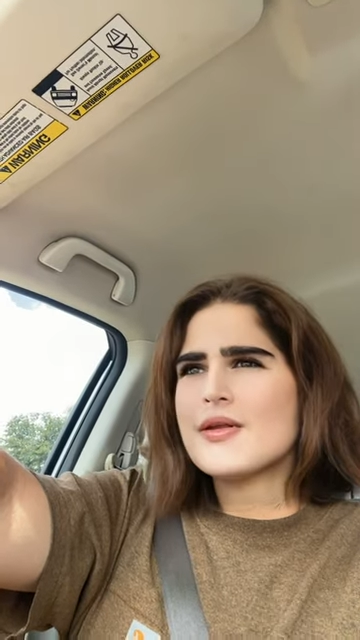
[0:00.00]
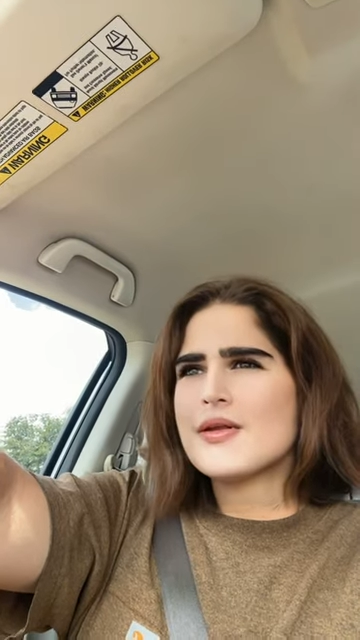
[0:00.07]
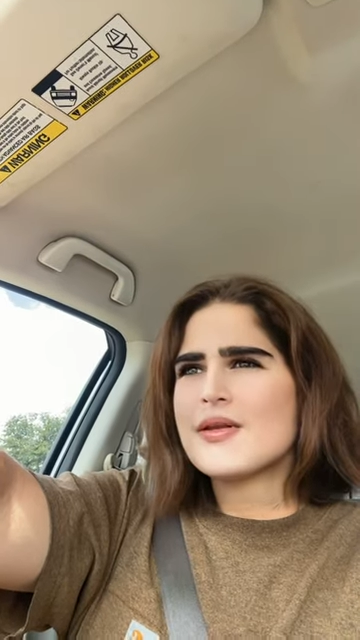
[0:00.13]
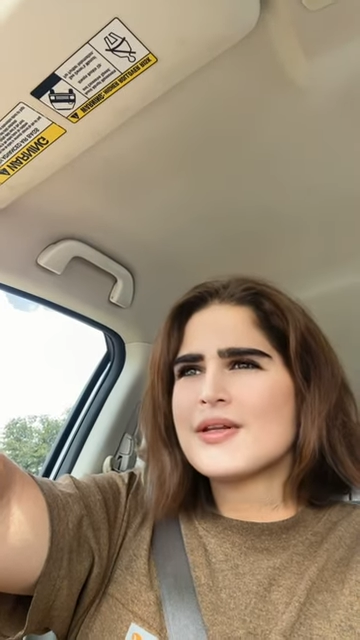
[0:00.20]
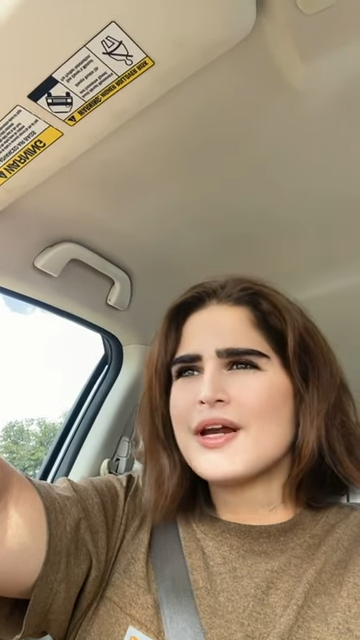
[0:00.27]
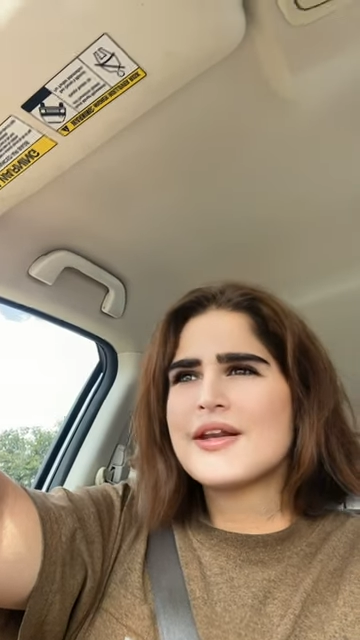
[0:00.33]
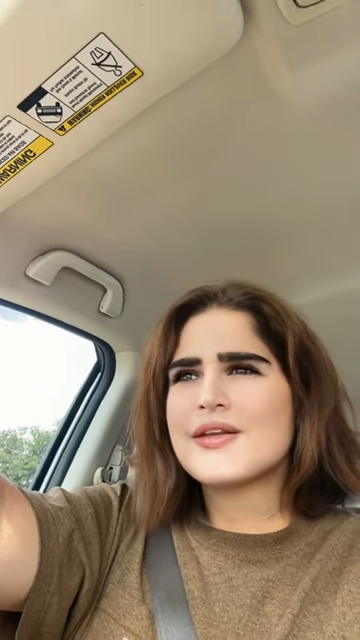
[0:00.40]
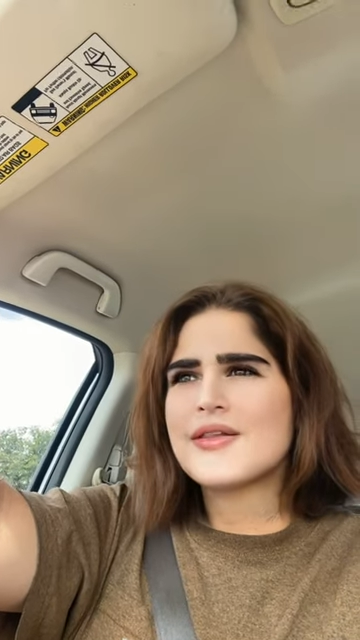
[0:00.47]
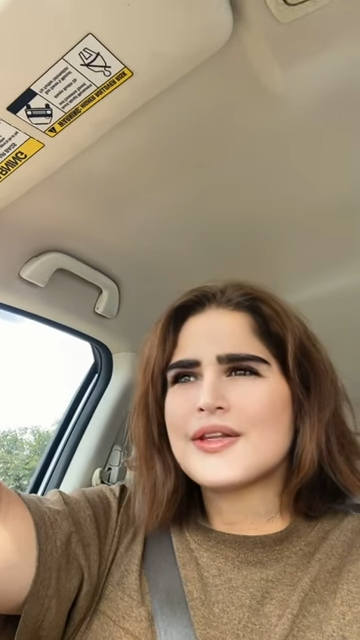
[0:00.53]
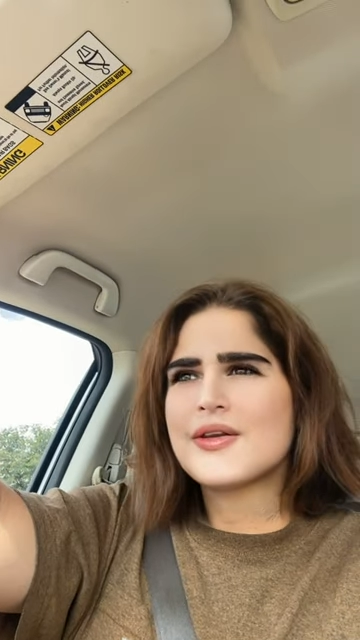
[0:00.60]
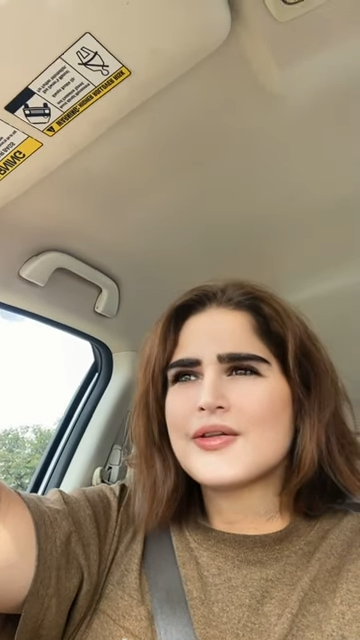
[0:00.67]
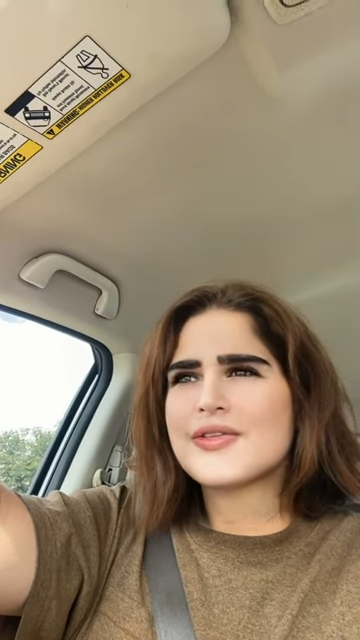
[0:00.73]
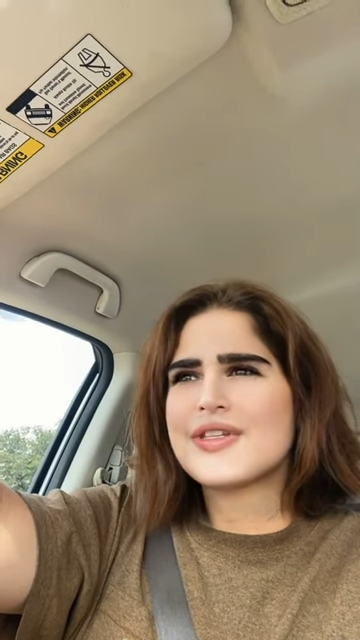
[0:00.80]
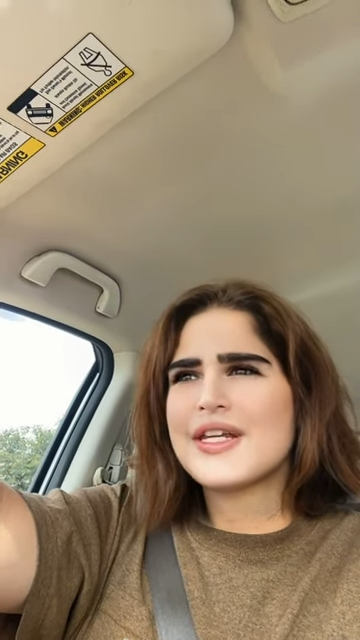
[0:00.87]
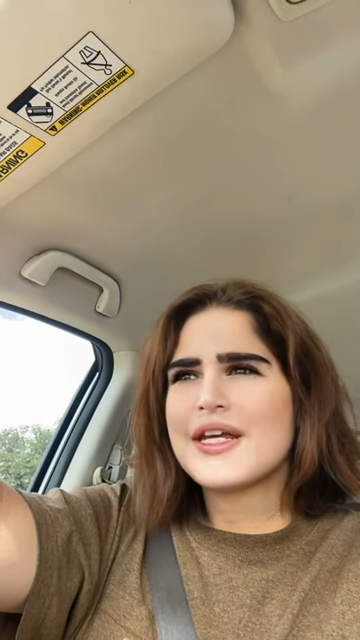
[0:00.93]
gotten a
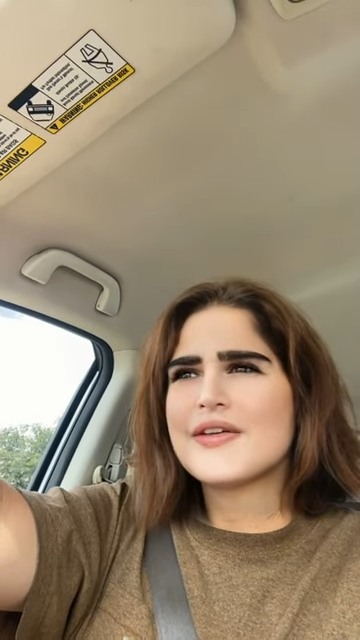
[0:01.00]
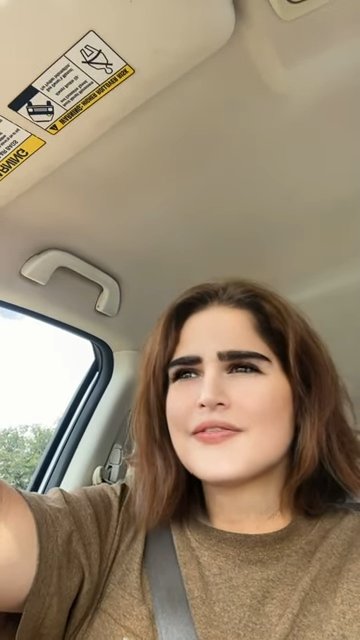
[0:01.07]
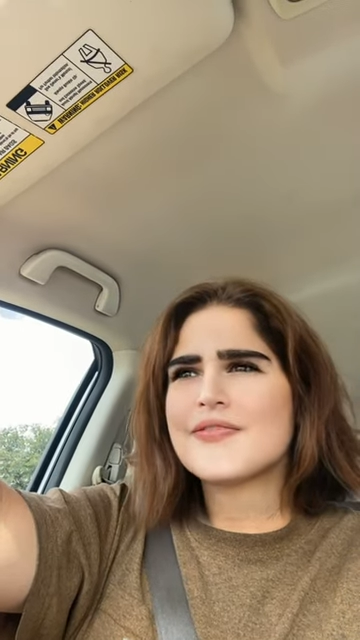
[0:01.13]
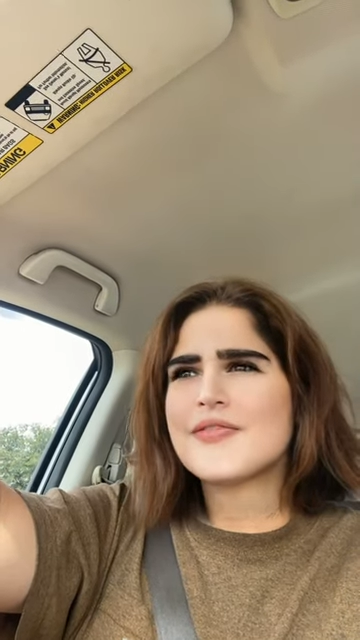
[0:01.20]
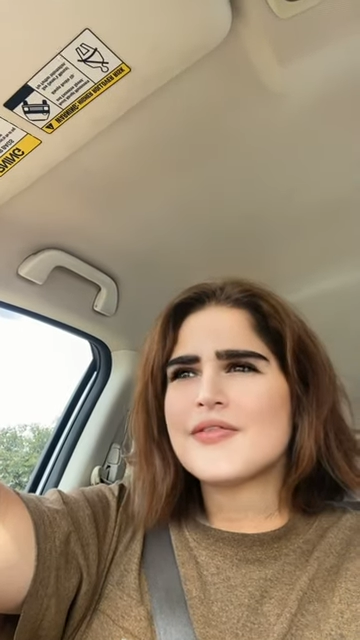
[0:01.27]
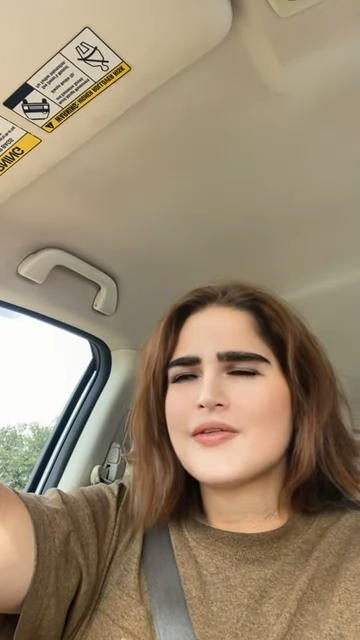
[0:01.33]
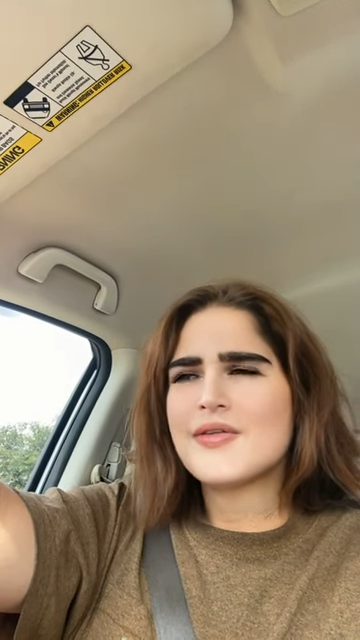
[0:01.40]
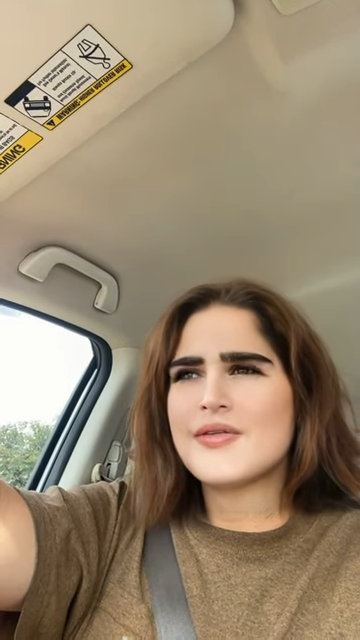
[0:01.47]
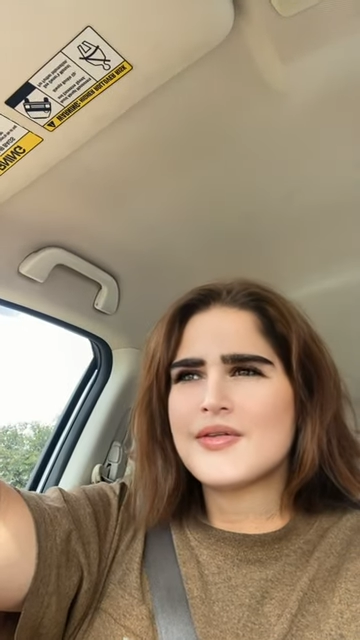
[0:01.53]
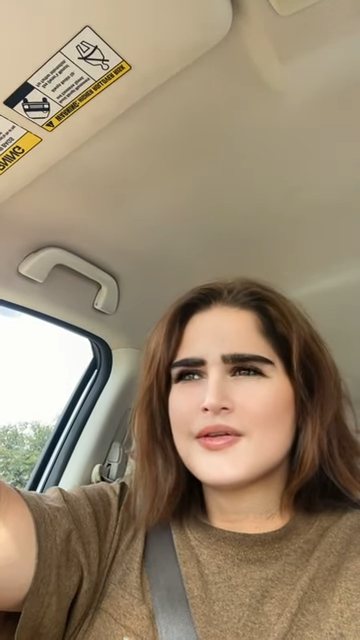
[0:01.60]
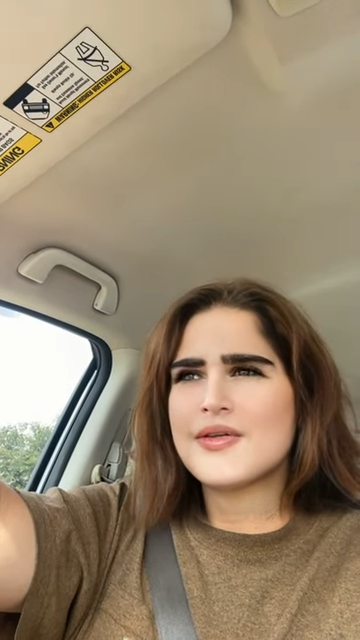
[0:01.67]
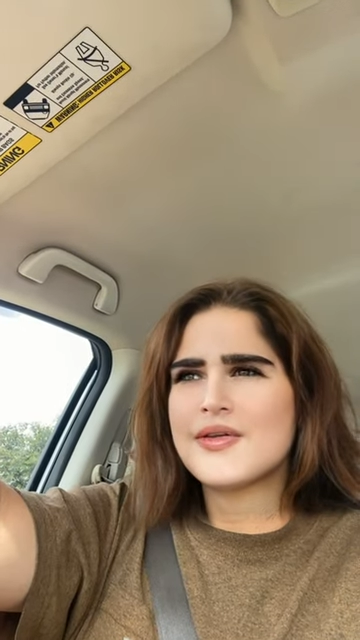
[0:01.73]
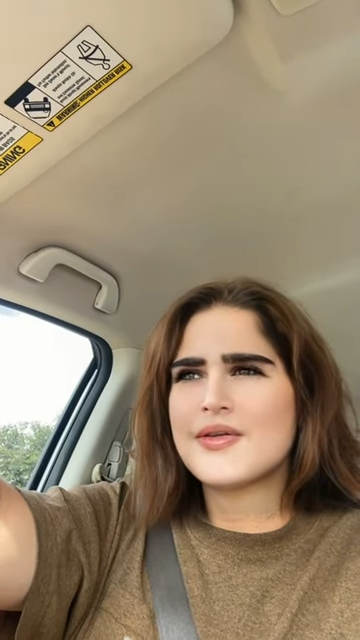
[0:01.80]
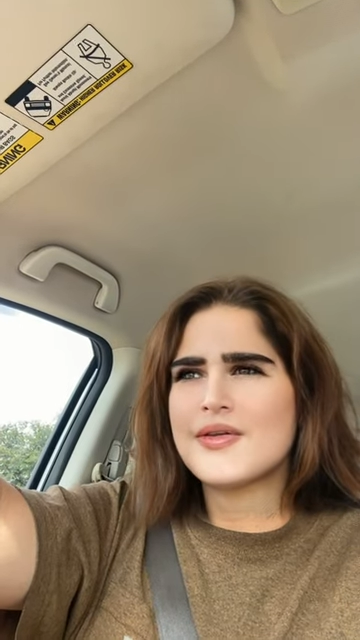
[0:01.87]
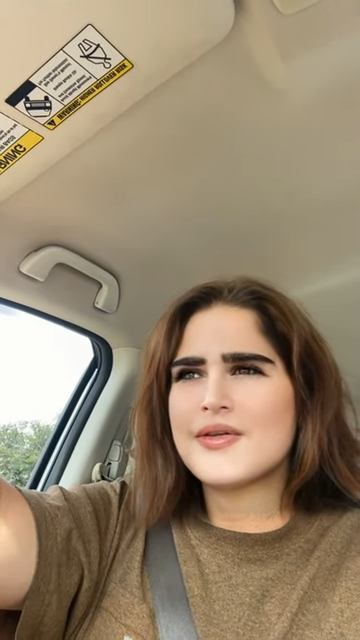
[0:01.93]
little tiff
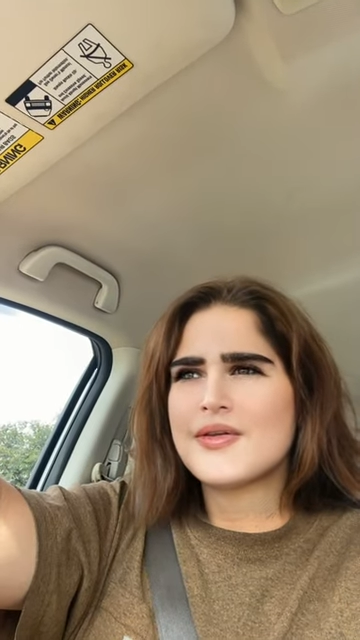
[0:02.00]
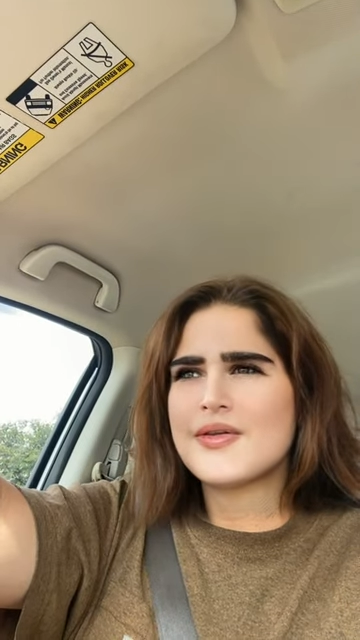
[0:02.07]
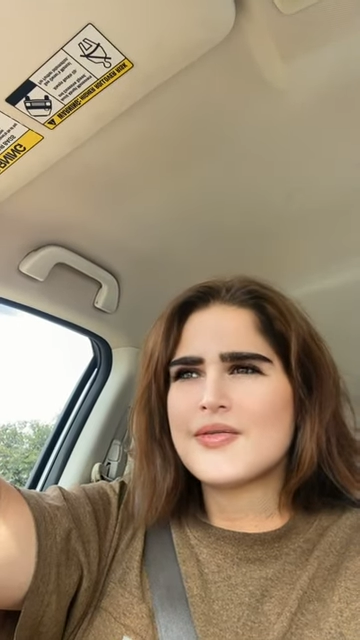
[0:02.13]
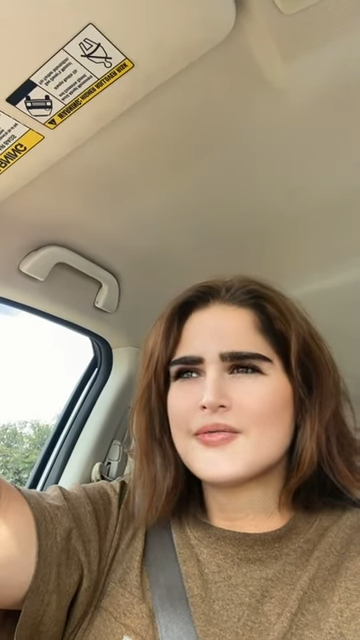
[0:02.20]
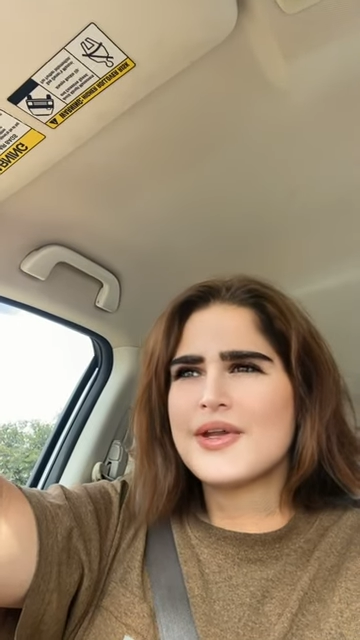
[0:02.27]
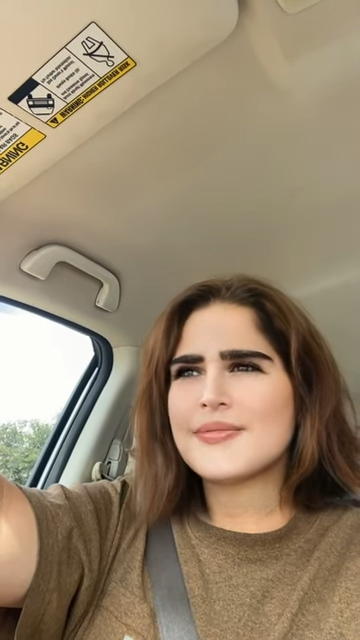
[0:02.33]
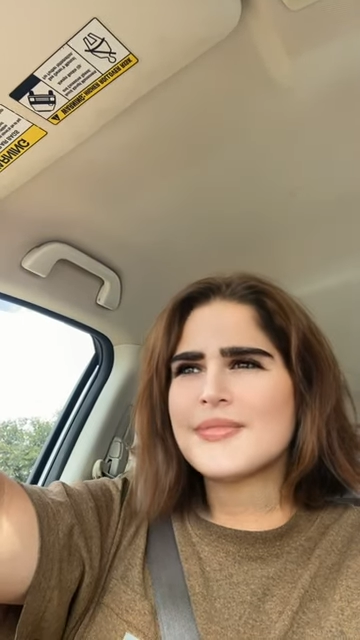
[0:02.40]
with